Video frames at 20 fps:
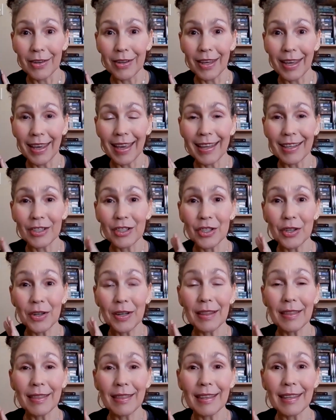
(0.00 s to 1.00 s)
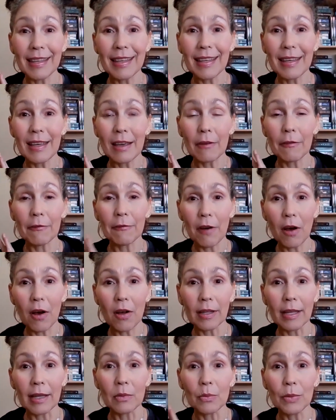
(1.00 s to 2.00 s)
Okay. During the
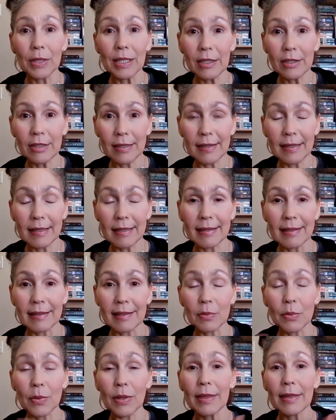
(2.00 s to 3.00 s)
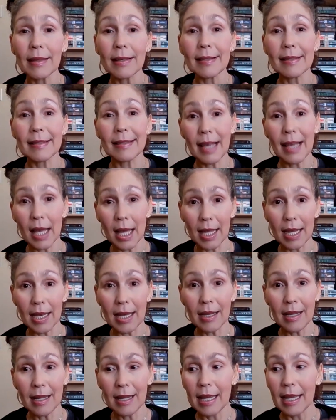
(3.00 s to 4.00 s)
fall and winter seasons when the
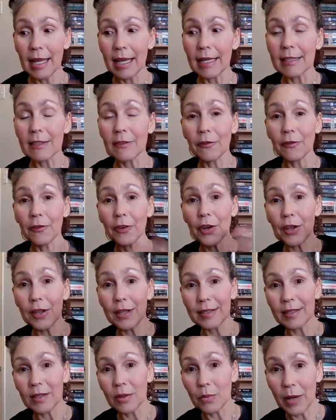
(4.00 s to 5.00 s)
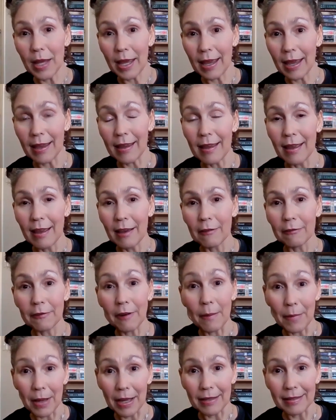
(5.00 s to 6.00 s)
sun is furthest away
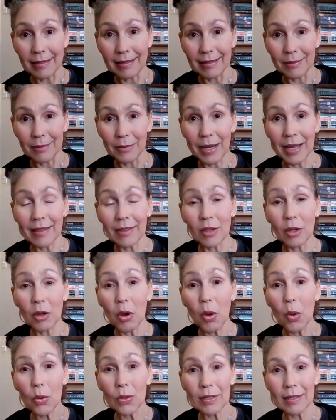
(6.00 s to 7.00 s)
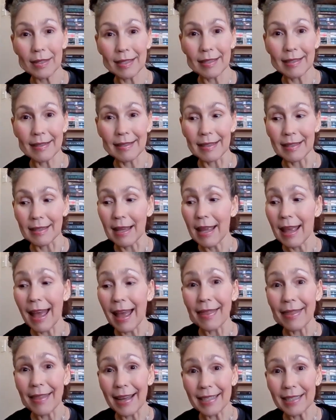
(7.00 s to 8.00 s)
from us, right? The cold season.
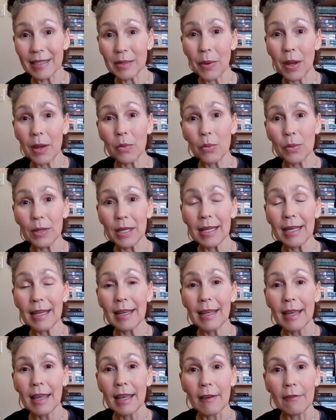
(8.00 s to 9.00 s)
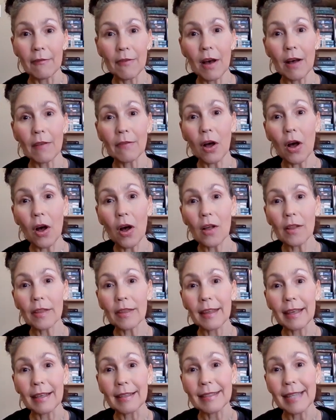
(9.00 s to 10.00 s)
And that's why we involve all
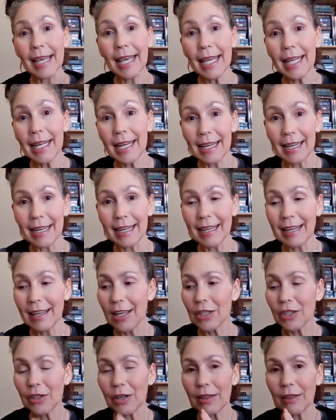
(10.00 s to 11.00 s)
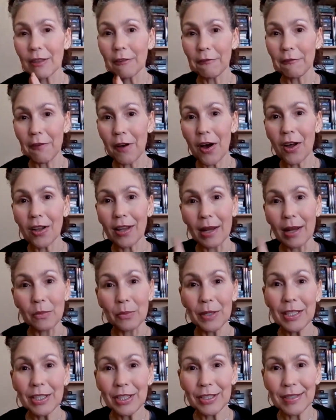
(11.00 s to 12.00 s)
things hidden during the fall
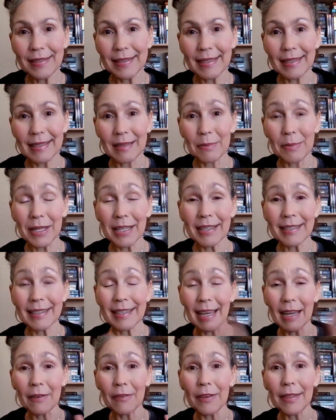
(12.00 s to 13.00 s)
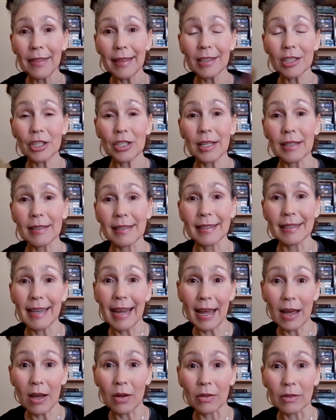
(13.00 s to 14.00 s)
and winter season because everything shuts
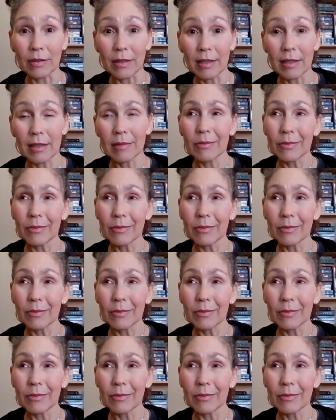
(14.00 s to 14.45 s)
down.